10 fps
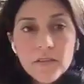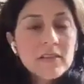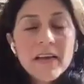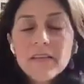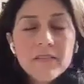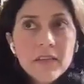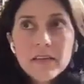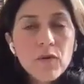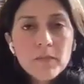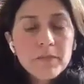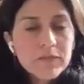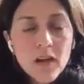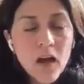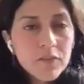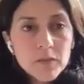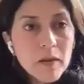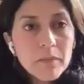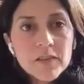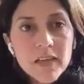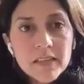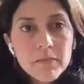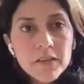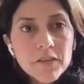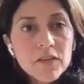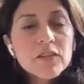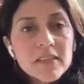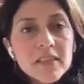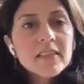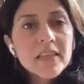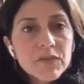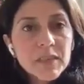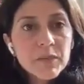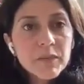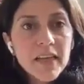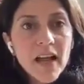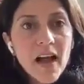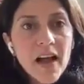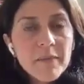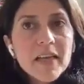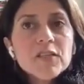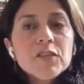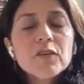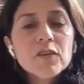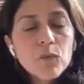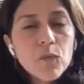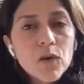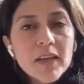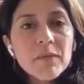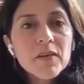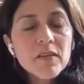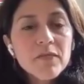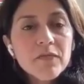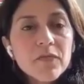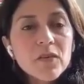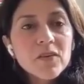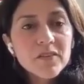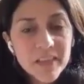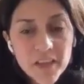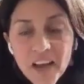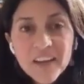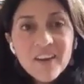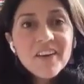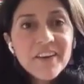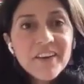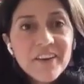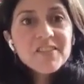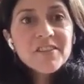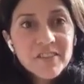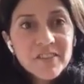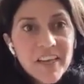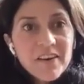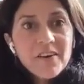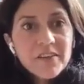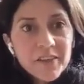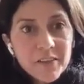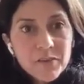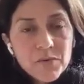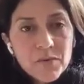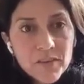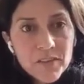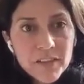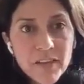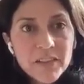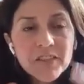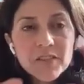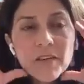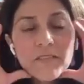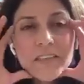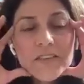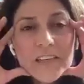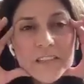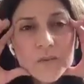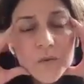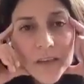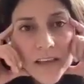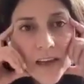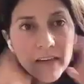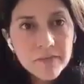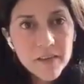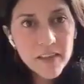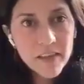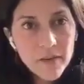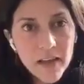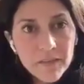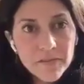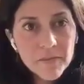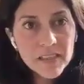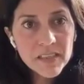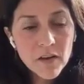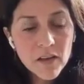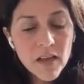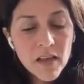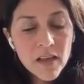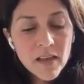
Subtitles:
this, I would like for authors published in the last month, the success rate is pretty high because you're working with a full, like you got all your arsenal, you got all your tools. You're not just sort of like trying to squeak out everything you can from this small